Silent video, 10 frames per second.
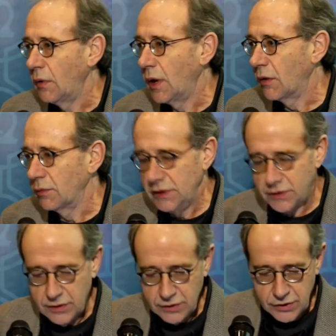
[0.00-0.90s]
Our
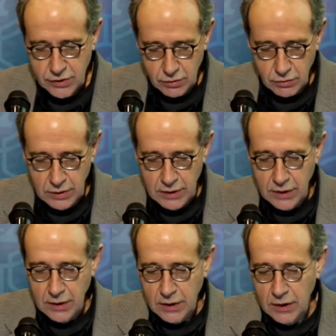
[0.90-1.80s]
research goal
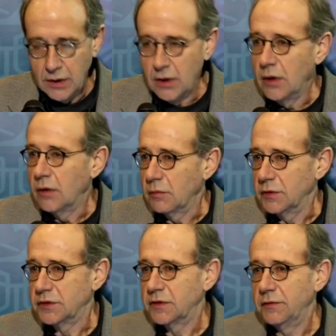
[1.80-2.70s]

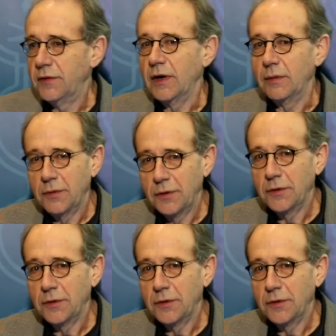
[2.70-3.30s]
was to develop,